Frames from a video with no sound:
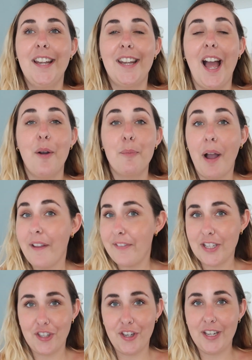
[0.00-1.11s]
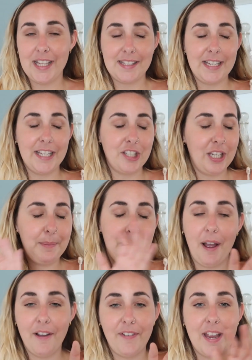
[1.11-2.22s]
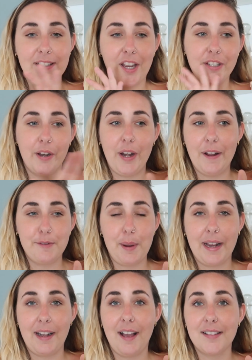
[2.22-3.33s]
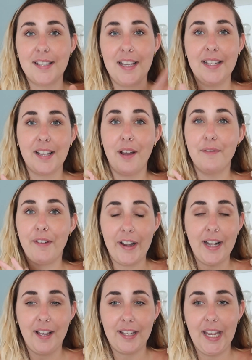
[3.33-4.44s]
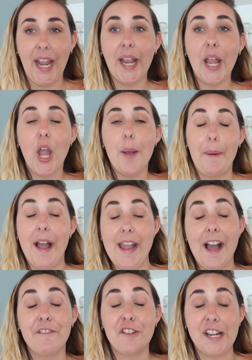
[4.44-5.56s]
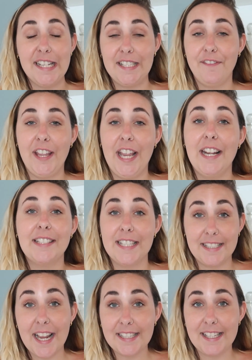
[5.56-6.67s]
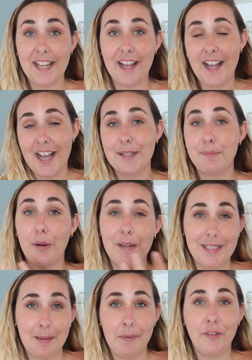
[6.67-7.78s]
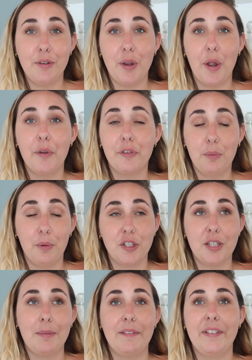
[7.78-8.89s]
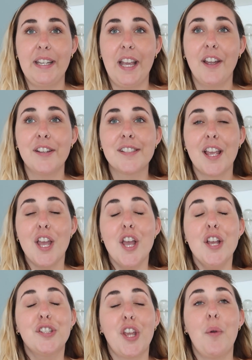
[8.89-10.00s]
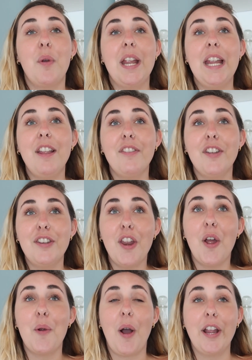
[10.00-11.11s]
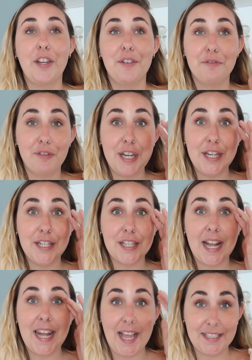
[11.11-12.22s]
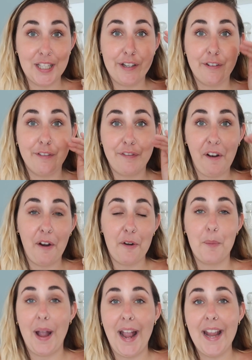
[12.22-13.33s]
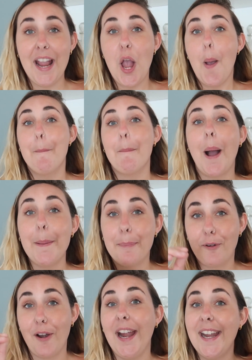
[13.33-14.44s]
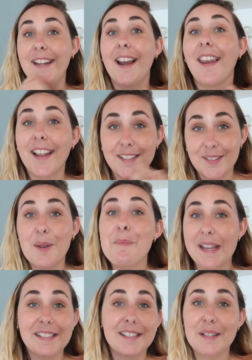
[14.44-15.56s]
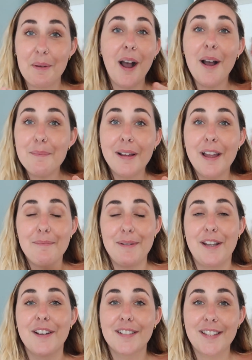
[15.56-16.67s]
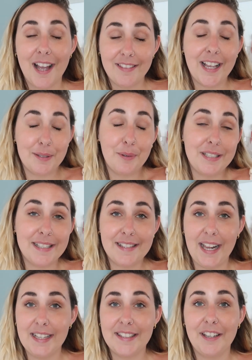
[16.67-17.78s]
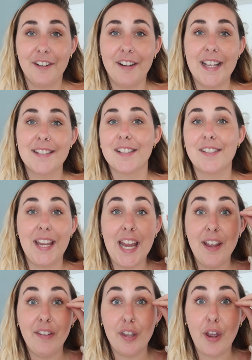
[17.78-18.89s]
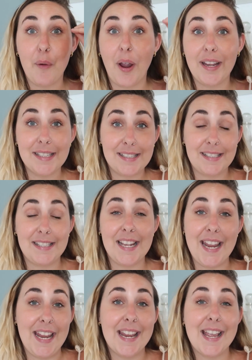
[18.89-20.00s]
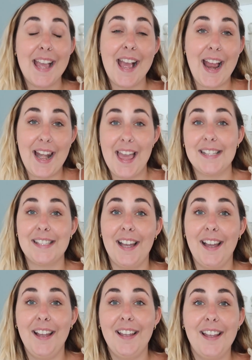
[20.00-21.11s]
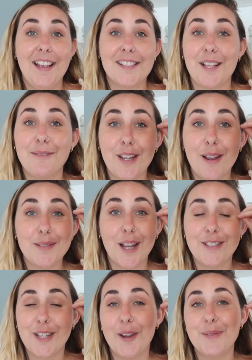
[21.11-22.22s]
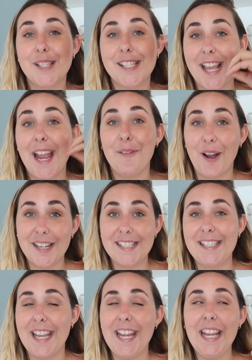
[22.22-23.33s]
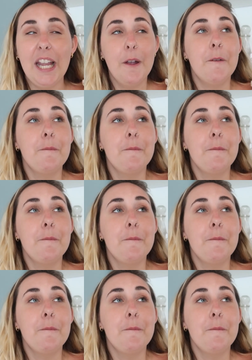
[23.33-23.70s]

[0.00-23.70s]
Now my vision is literally perfect. I don't have to wear glasses. I'm very lucky, but I have really severe dyslexia, as probably some of you know from watching my videos. So even though I can read letters from far away, my brain likes to mix them up, because that's what dyslexia is. So even though I can see a letter, sometimes I don't say what I see.